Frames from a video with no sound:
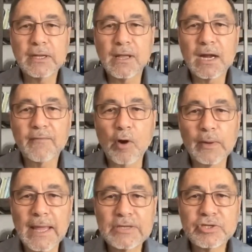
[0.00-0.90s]
a lot of our
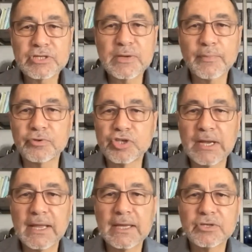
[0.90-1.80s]
relationship with
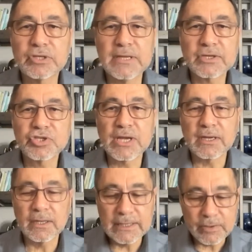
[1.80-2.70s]
Gen Edge and Next
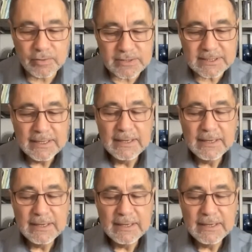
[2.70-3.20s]
Gen leaders,